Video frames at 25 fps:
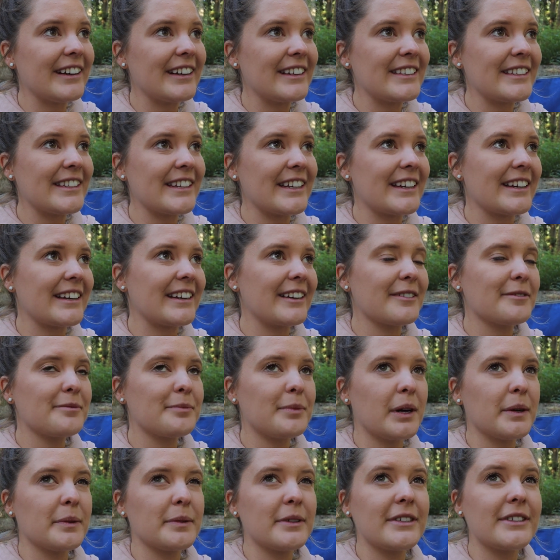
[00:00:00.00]
It's like
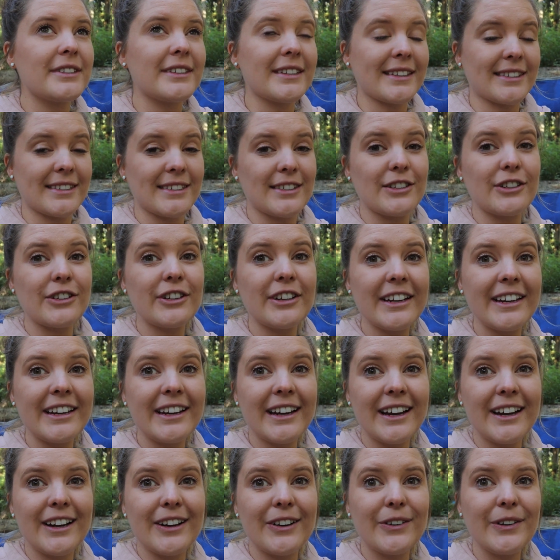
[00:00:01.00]
probably 6:30
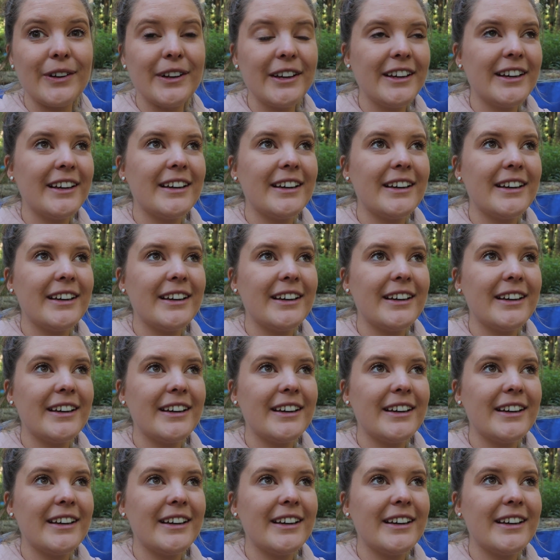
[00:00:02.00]
now